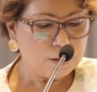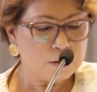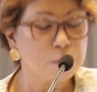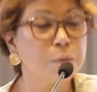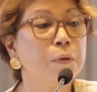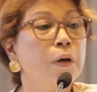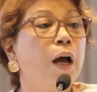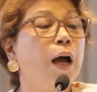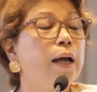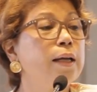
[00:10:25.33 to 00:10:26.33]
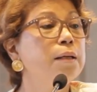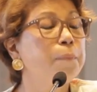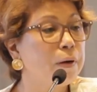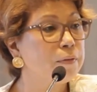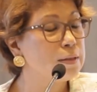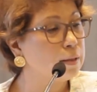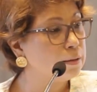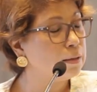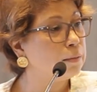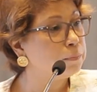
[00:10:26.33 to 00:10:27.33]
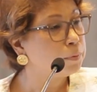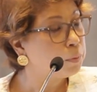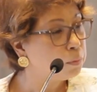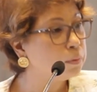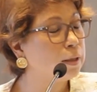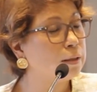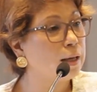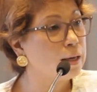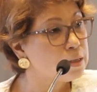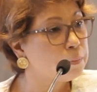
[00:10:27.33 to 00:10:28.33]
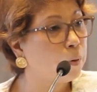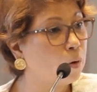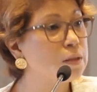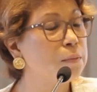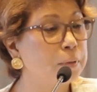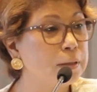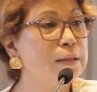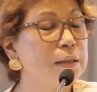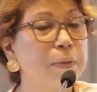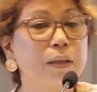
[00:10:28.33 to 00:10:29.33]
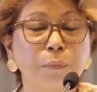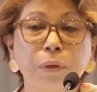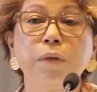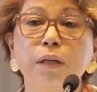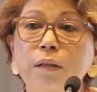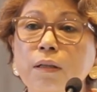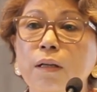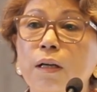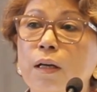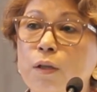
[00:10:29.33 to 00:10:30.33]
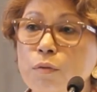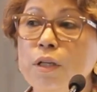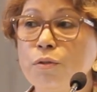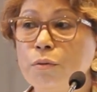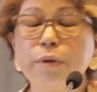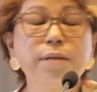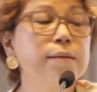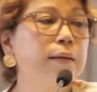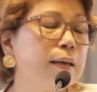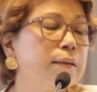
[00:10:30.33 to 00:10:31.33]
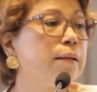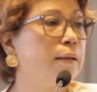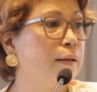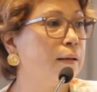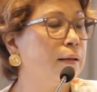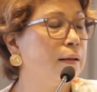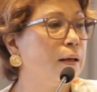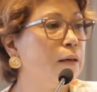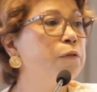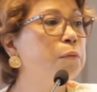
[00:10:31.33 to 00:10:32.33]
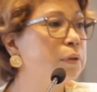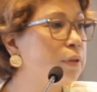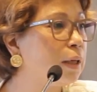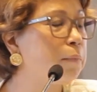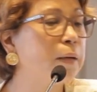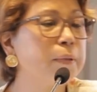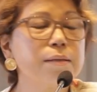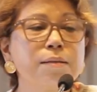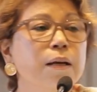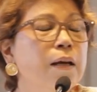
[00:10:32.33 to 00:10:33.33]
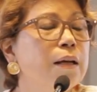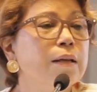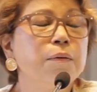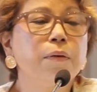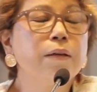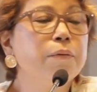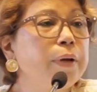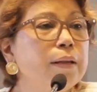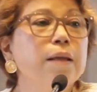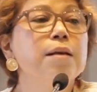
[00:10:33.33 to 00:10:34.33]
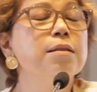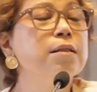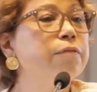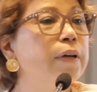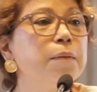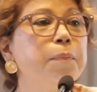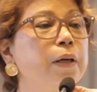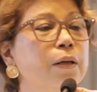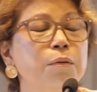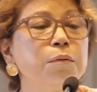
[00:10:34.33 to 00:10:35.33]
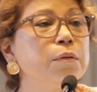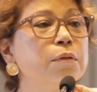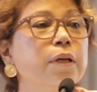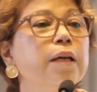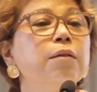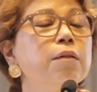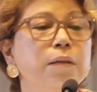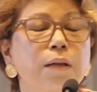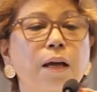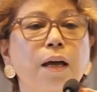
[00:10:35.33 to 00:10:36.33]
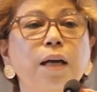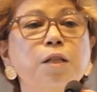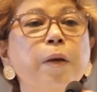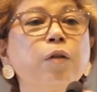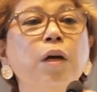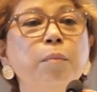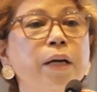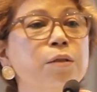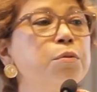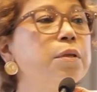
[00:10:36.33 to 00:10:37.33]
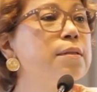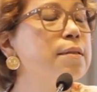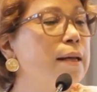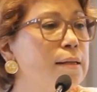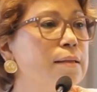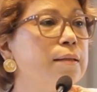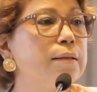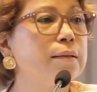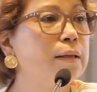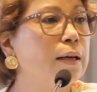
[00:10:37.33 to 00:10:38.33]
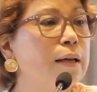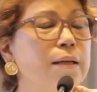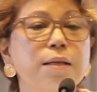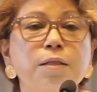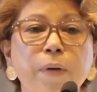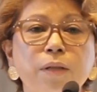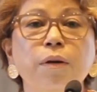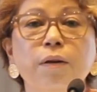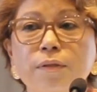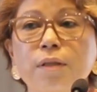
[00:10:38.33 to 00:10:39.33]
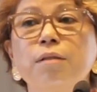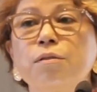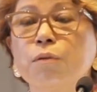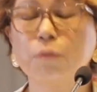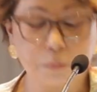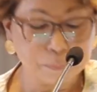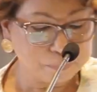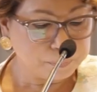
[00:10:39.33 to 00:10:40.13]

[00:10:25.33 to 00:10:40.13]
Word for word: So in the private sector, I'm told that there is a possibility, but the women, you need to reskill if you want to come back because the, at the rate things are developing, you, you cannot expect to come back two years later and expect to have status quo.